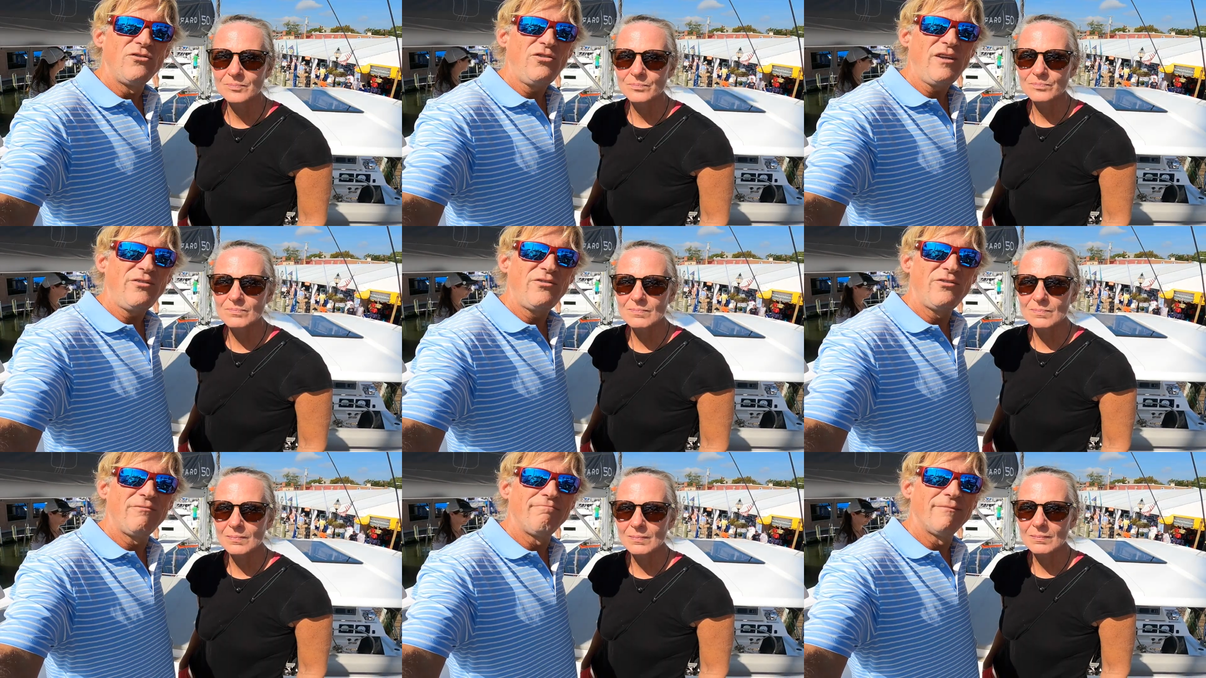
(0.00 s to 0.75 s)

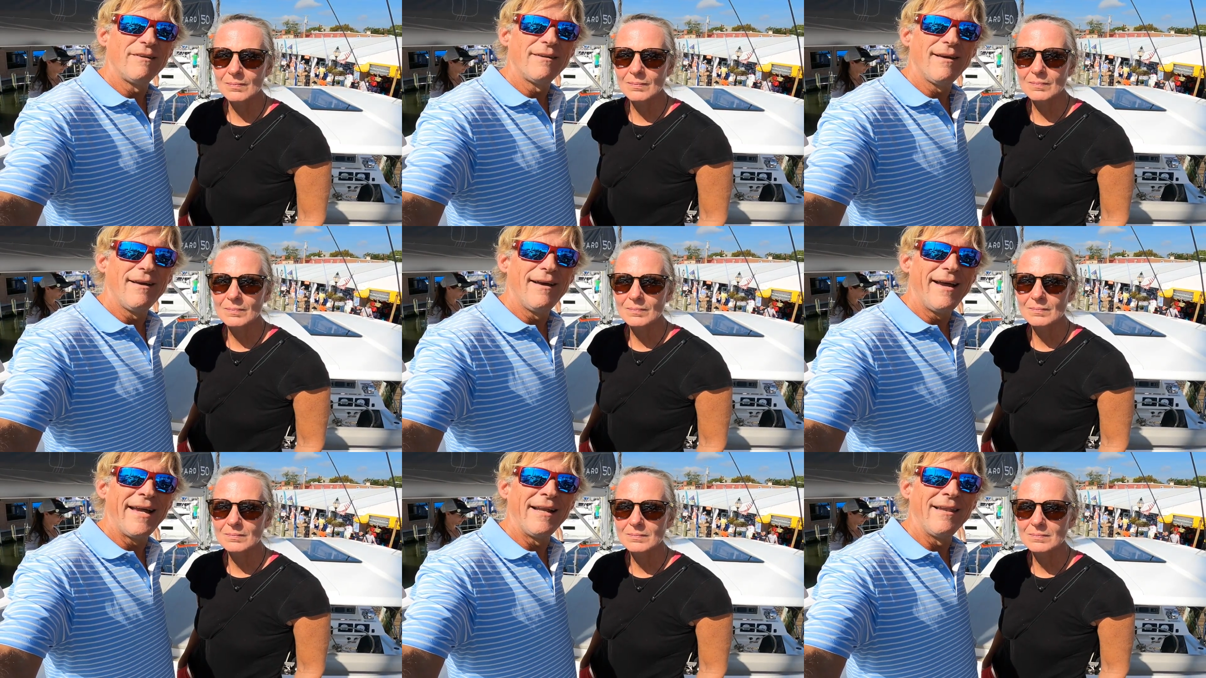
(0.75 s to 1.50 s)
Speaker 1: Just
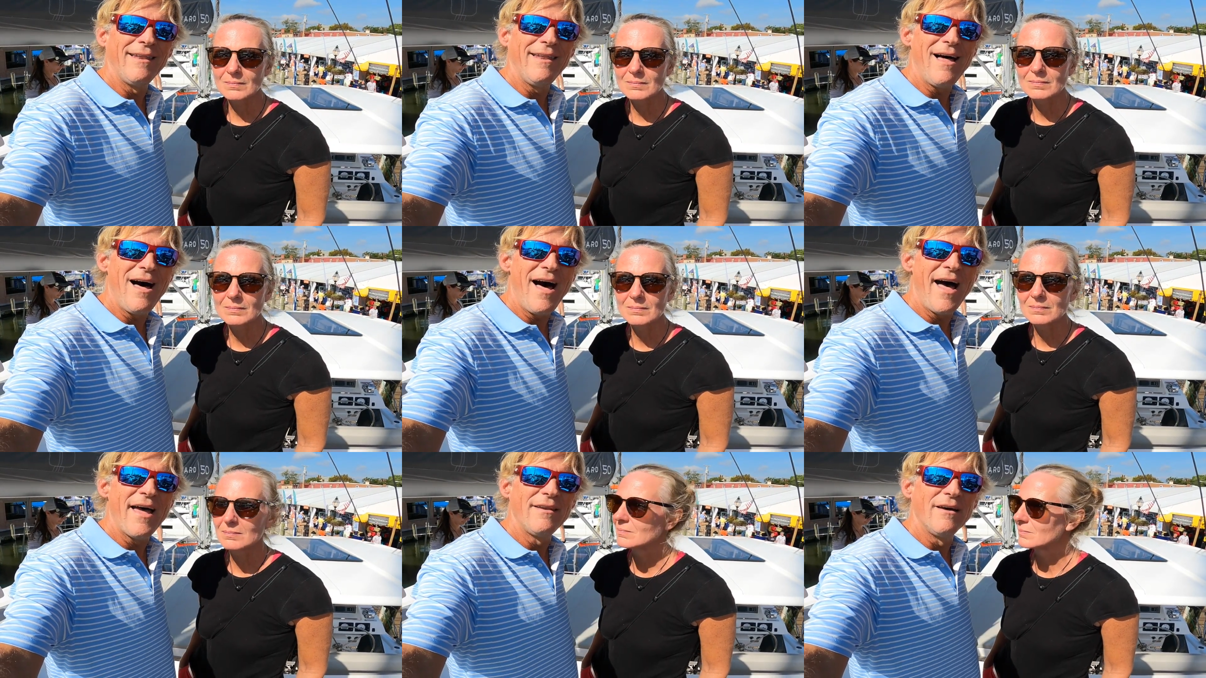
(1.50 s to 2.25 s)
a
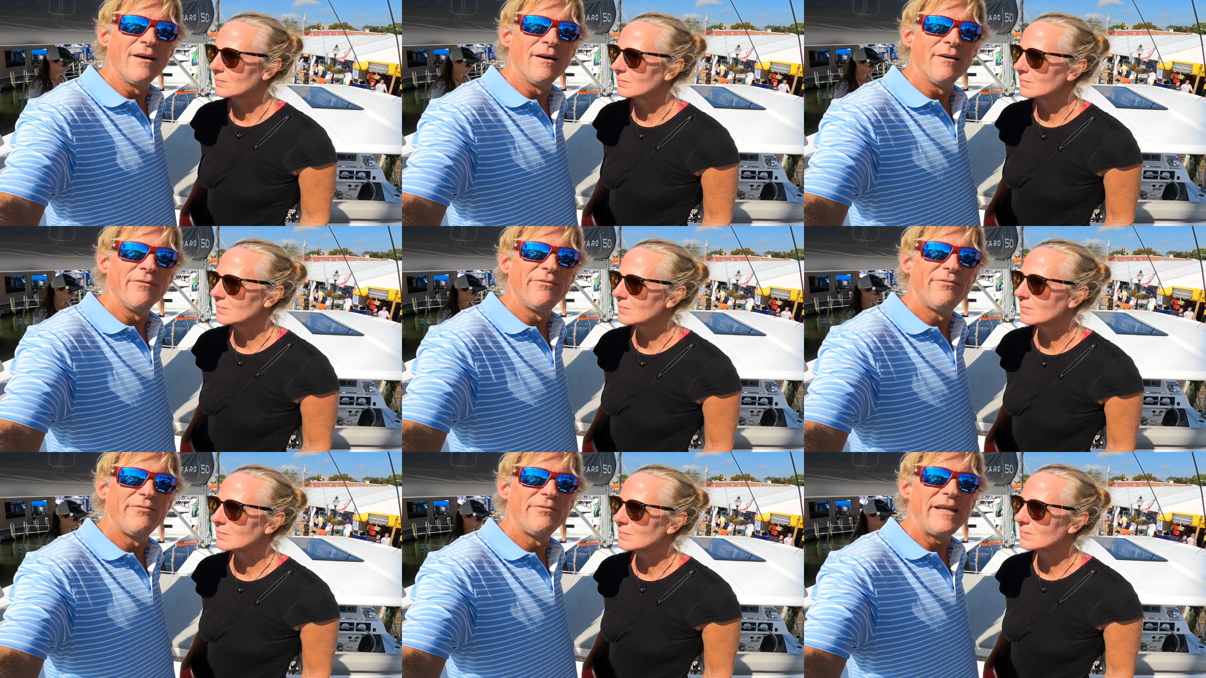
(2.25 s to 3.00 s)
lot of
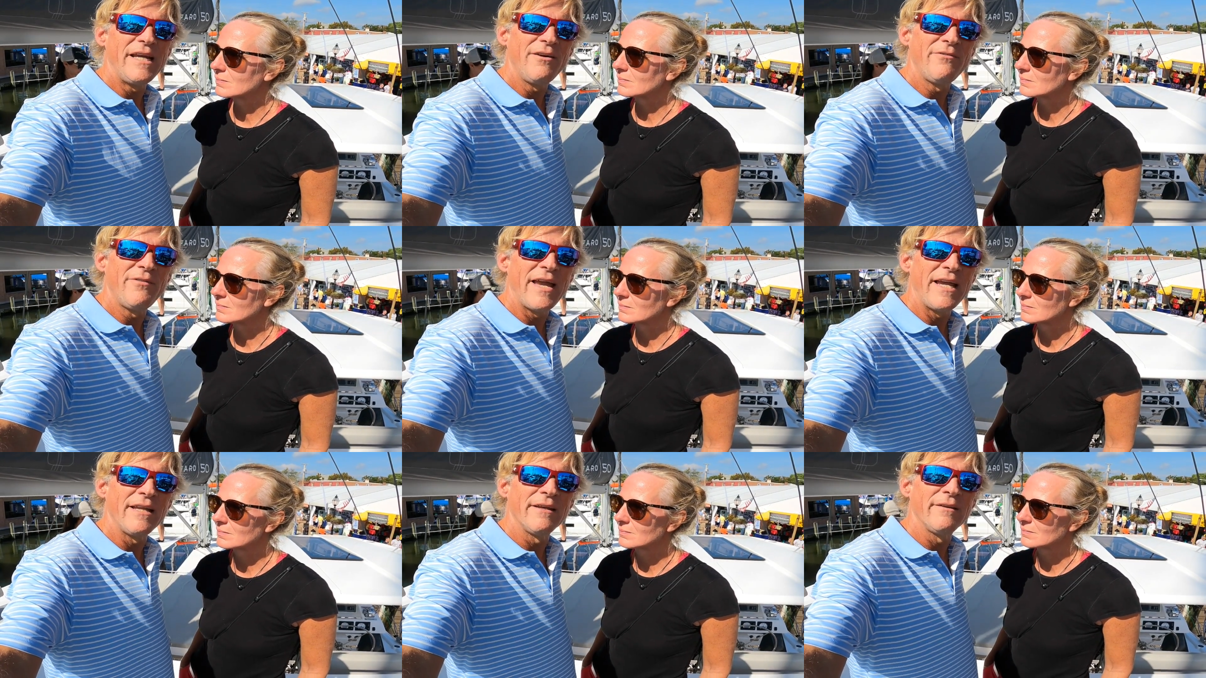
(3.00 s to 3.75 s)

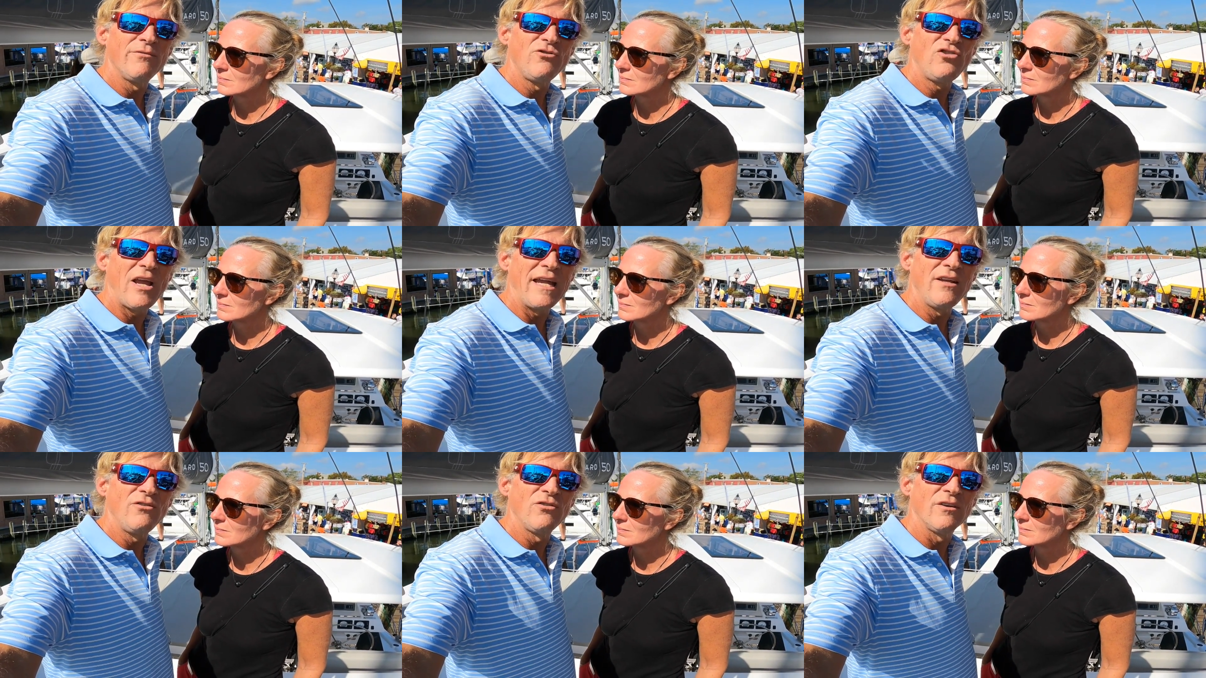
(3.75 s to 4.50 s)
innovative
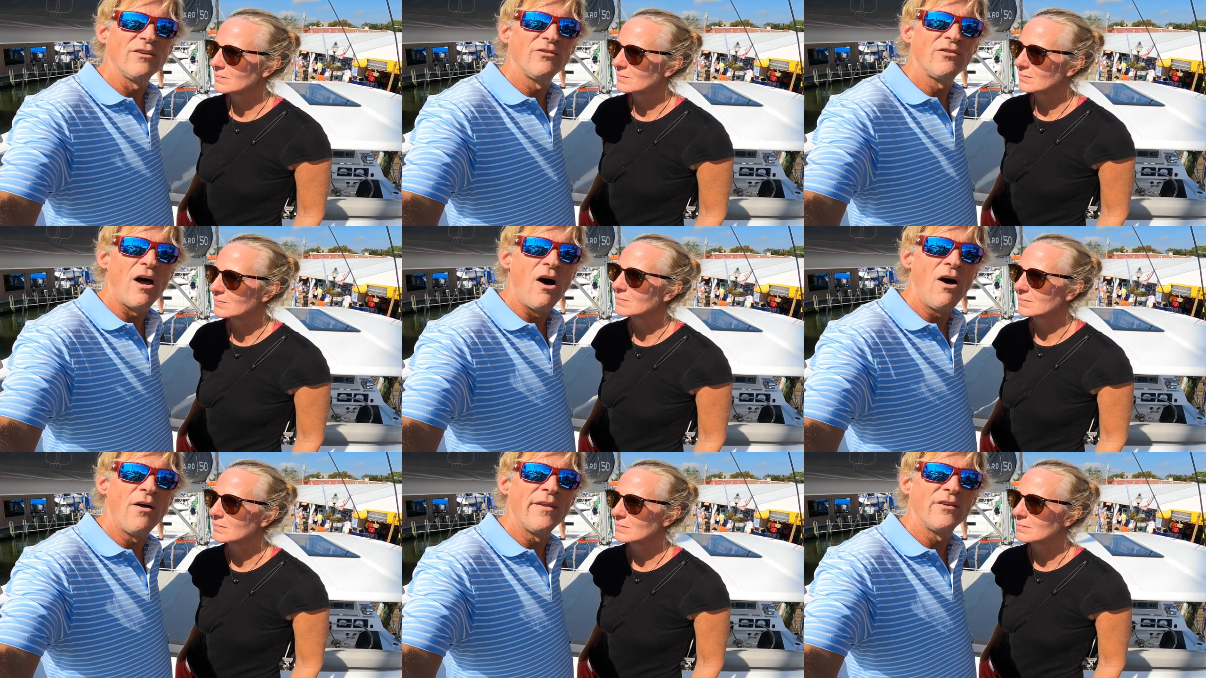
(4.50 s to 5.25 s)
changes
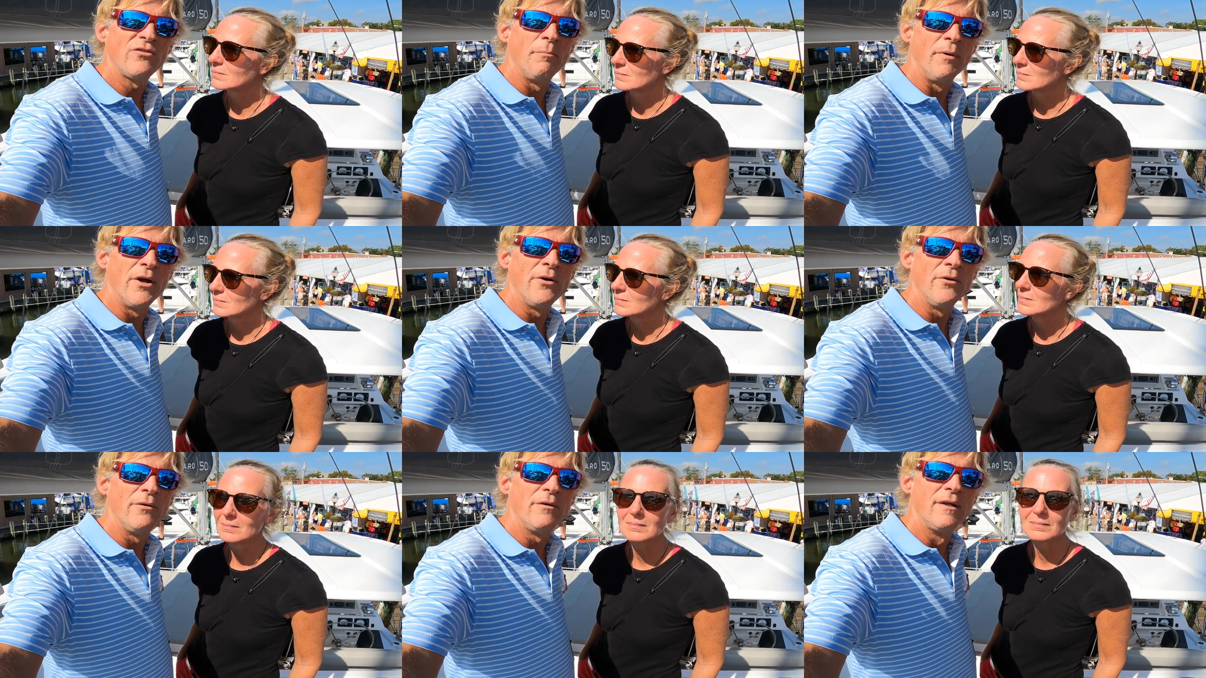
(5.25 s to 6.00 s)
on this
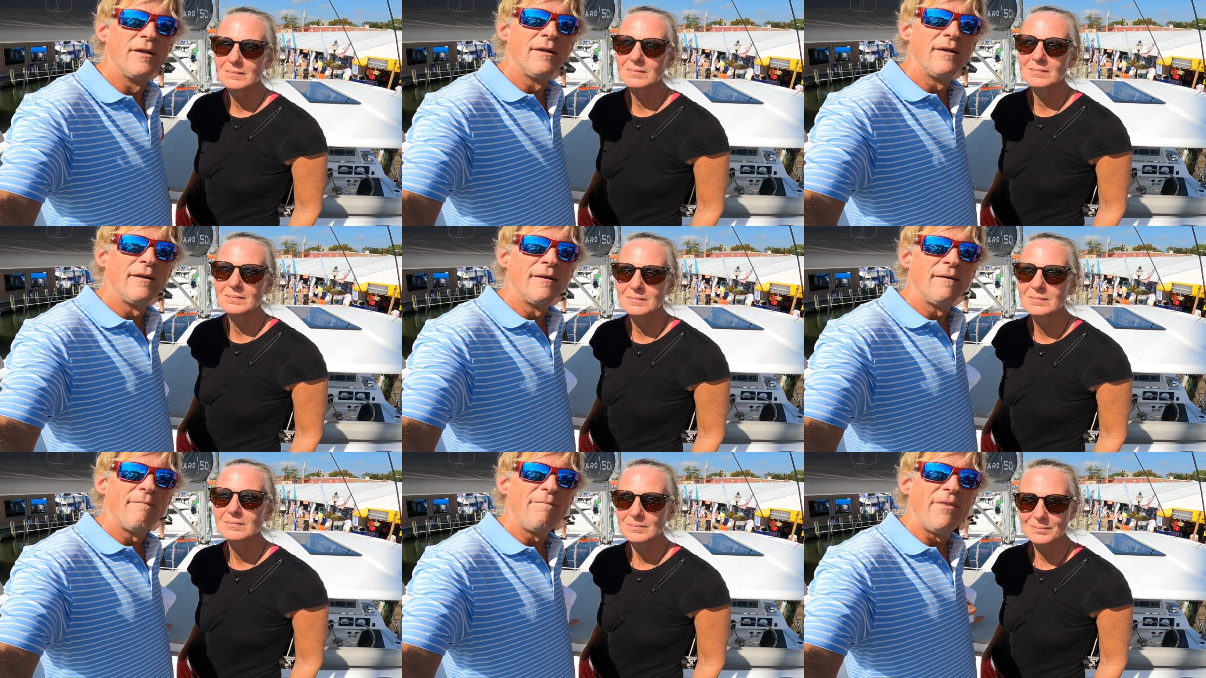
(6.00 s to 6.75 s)
boat
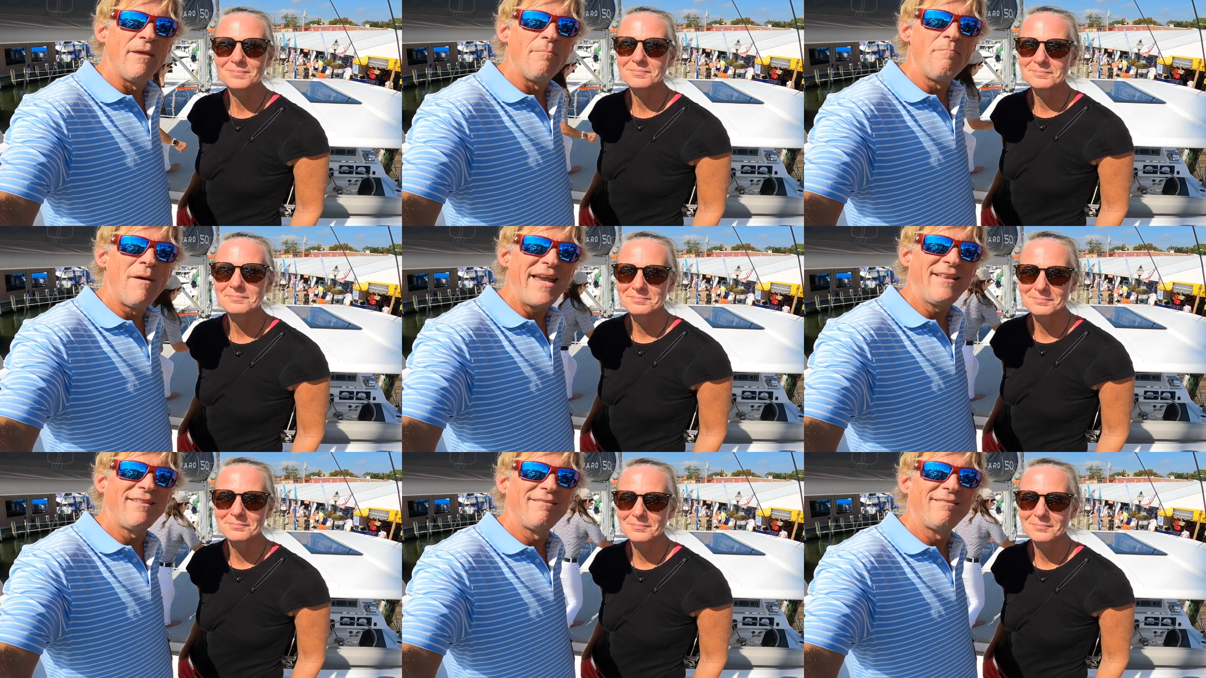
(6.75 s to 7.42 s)
that make